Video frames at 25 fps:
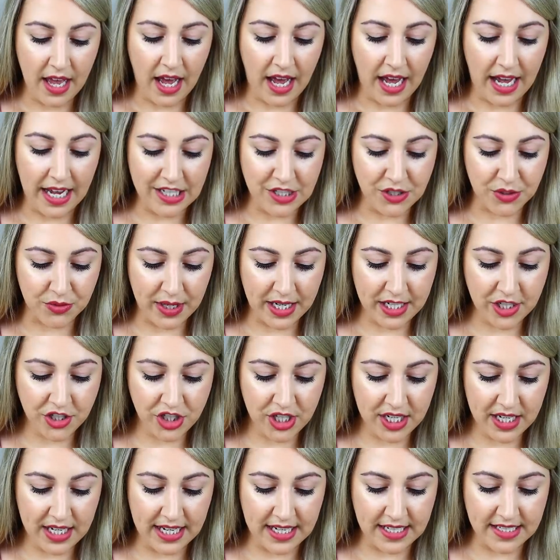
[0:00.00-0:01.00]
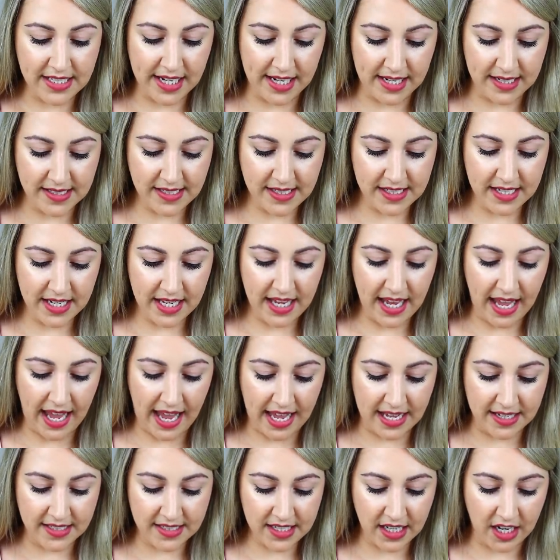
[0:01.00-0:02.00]
hydration, intensity,
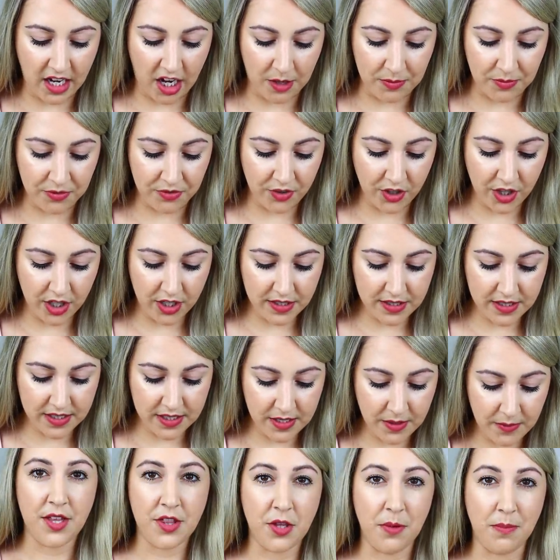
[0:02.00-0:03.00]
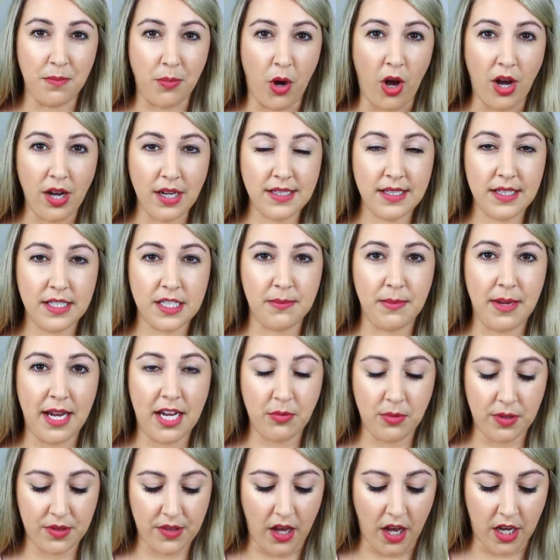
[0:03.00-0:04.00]
and comfort. The box is
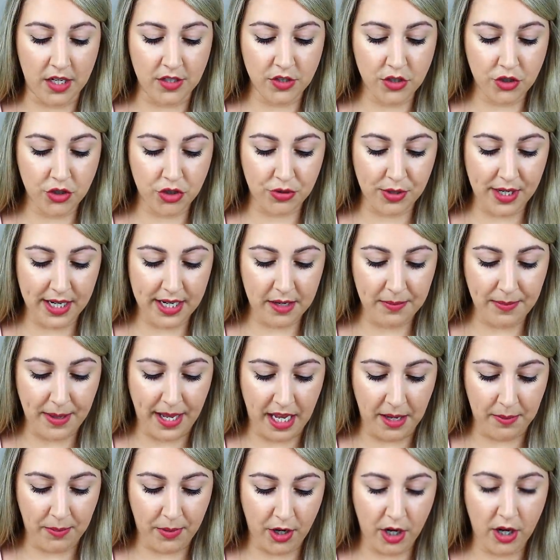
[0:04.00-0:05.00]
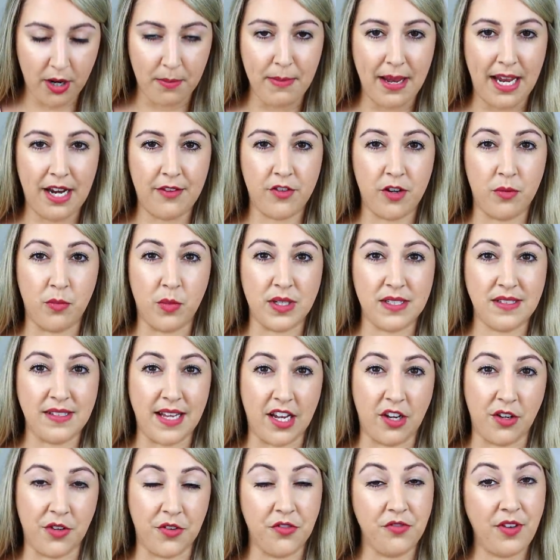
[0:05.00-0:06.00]
made with untreated paper made from
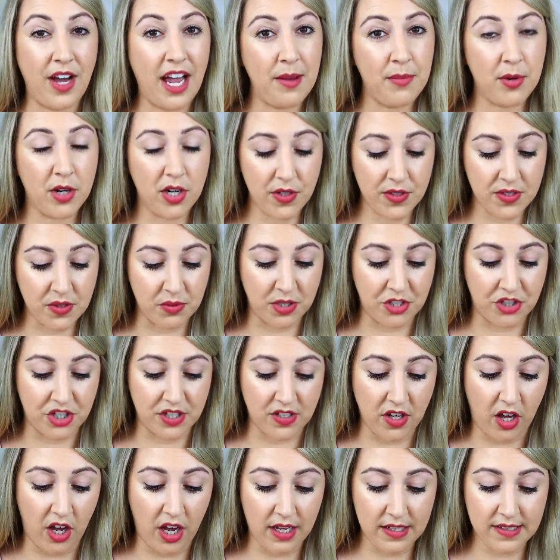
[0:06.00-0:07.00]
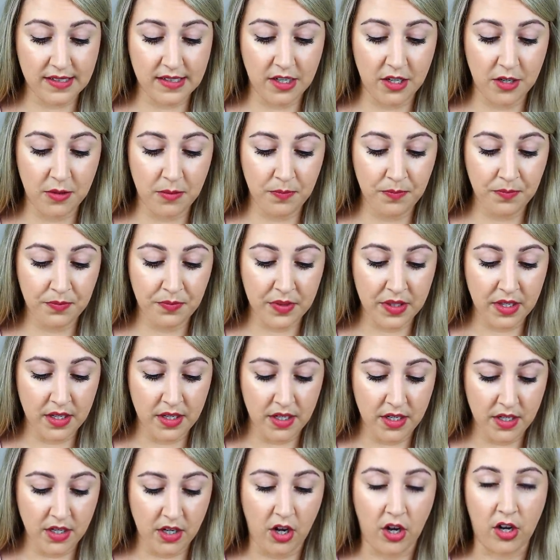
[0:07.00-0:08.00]
recycled fibers, which is awesome.
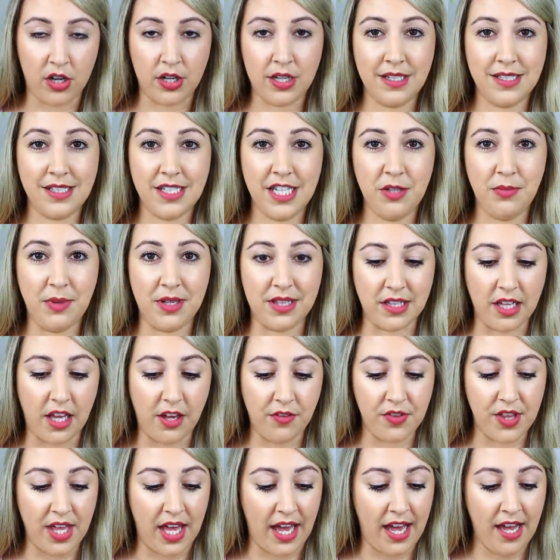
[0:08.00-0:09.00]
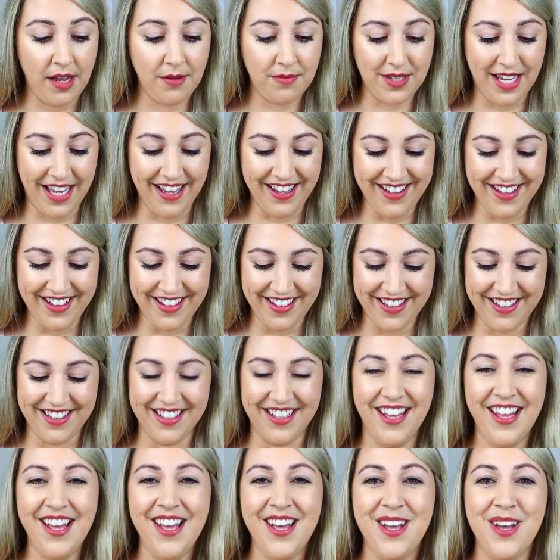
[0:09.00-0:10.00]
Honestly, we love that.
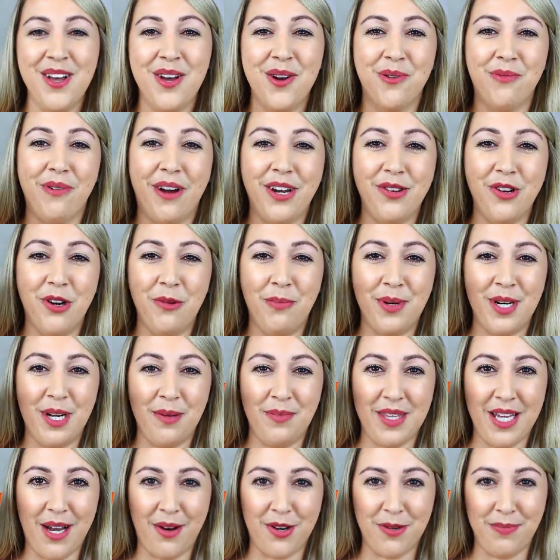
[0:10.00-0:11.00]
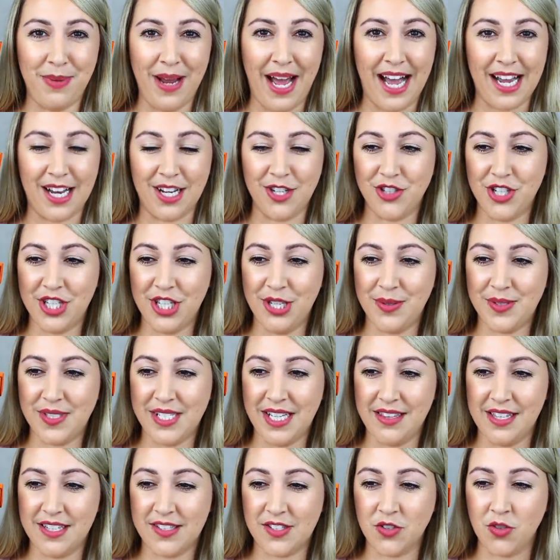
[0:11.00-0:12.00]
When you open up the outer packaging, you
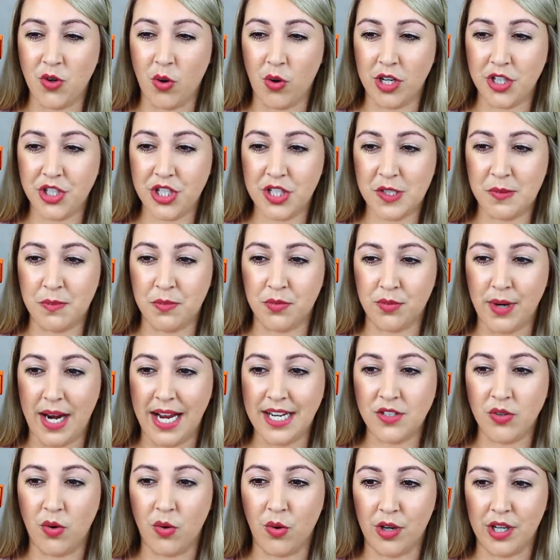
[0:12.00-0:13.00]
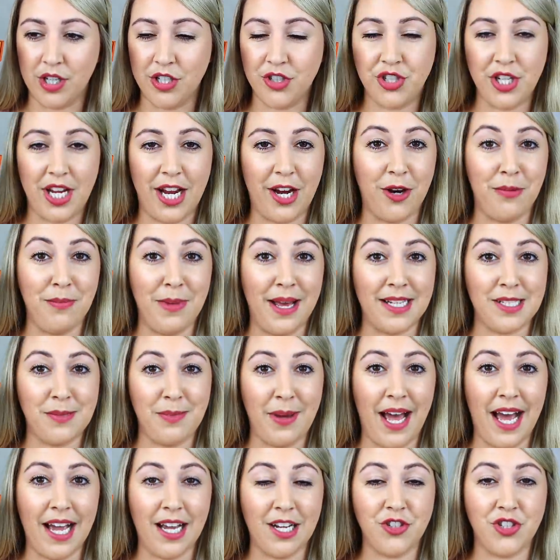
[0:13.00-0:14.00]
see this gorgeous bright orange Hermes
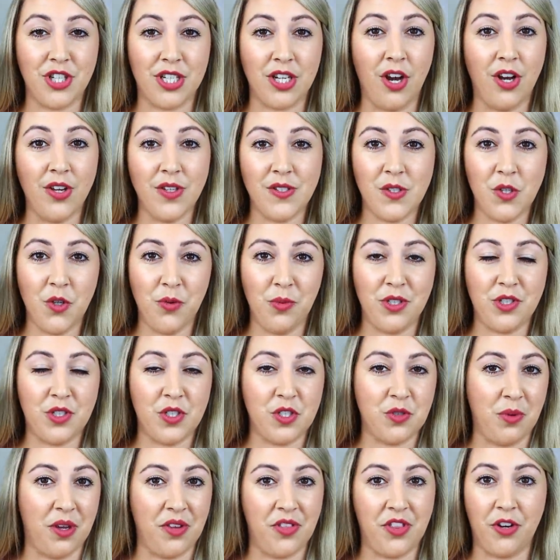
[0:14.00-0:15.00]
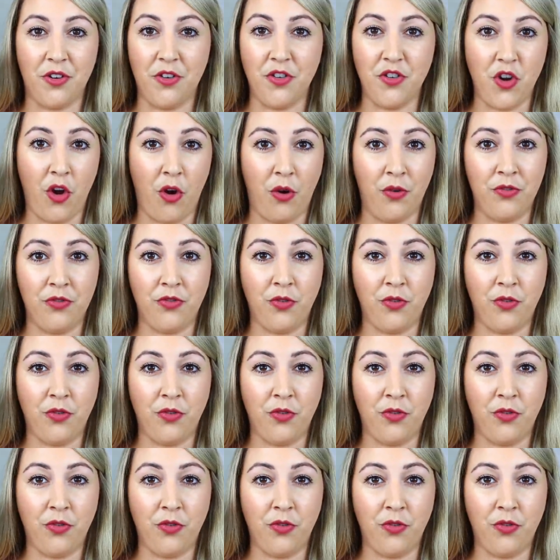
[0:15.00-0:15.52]
packaging also, which is what they're known